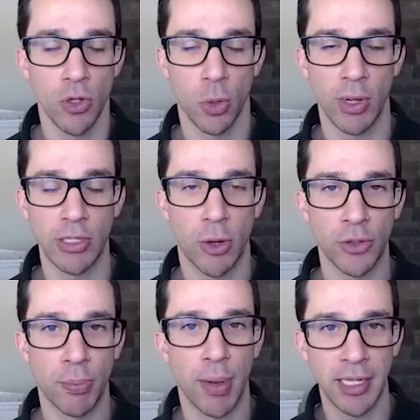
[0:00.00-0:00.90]
your
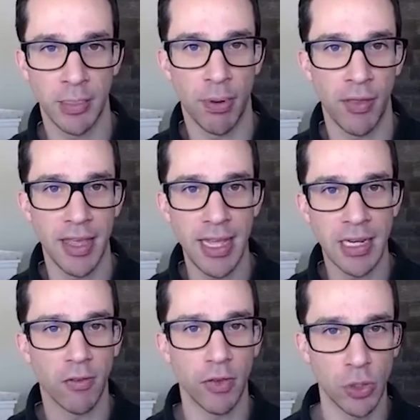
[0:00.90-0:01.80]
results based upon the
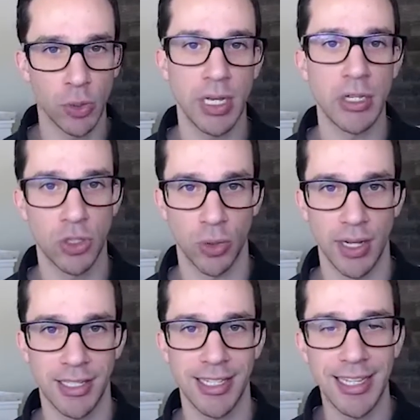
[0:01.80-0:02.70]
individual
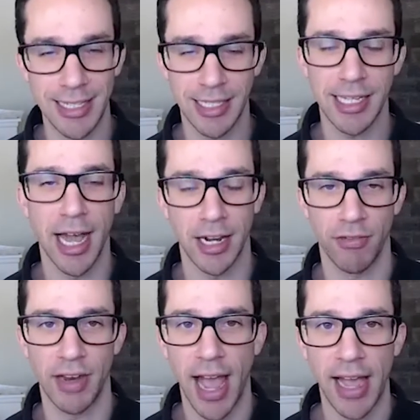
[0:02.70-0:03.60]
interests inside
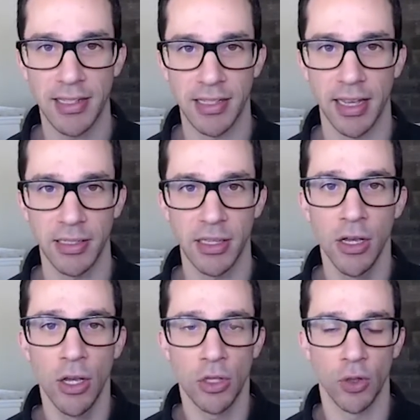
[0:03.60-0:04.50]
of an ad set.
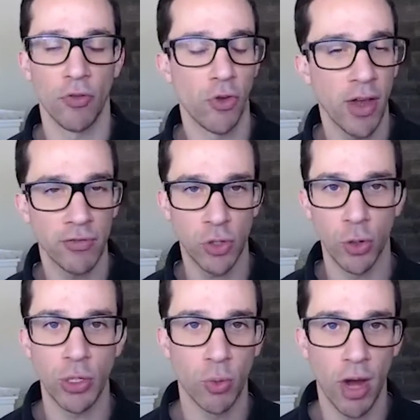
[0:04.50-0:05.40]
So if you have
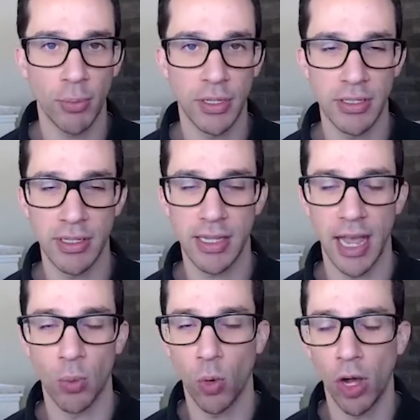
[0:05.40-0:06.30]
Tony Robbins
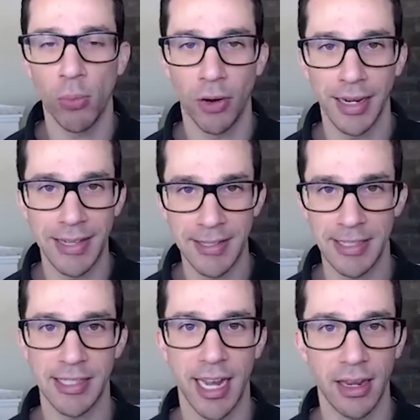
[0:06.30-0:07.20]
and Walmart
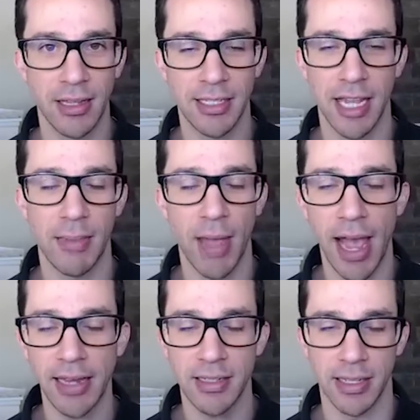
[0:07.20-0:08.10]
inside of the same
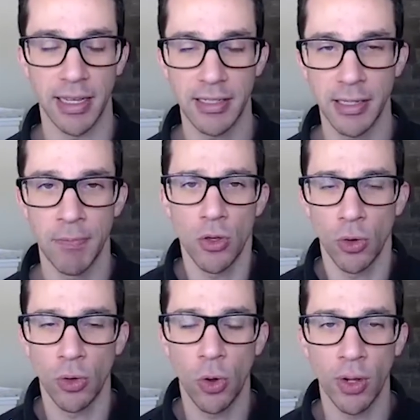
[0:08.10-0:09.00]
ad set,
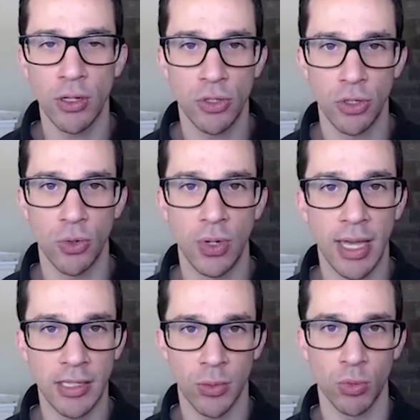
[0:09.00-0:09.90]
you're going to
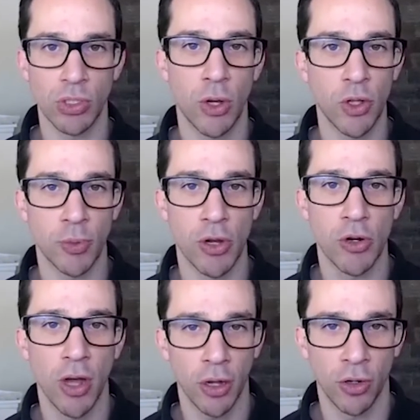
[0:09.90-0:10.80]
get some results, but
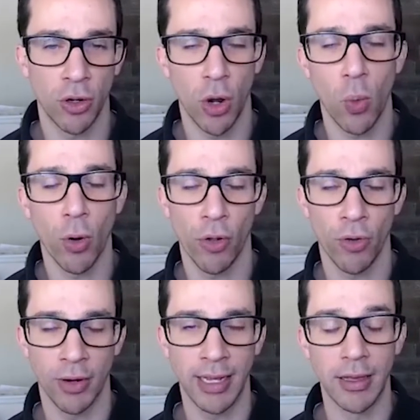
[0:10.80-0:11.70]
you're not going to know where
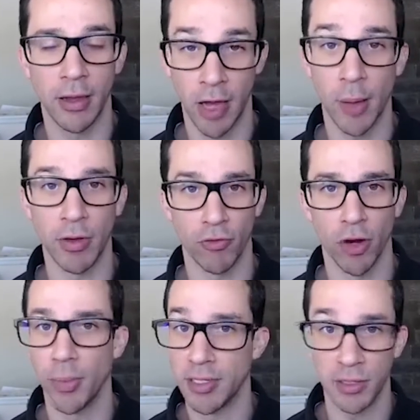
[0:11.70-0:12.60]
they're coming
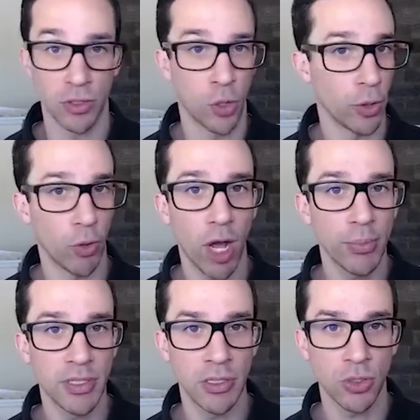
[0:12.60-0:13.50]
from. Is it the Tony
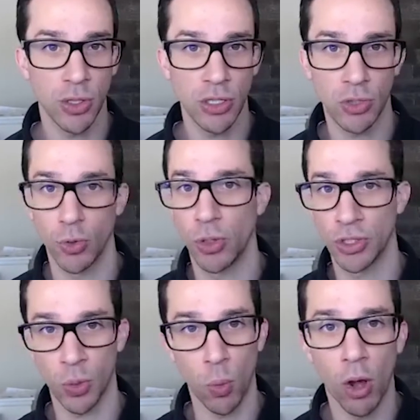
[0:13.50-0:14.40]
Robbins interest or
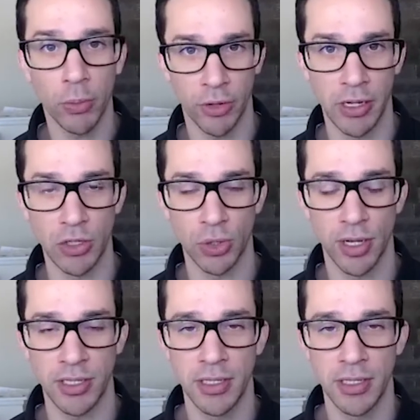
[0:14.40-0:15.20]
is it the Walmart interest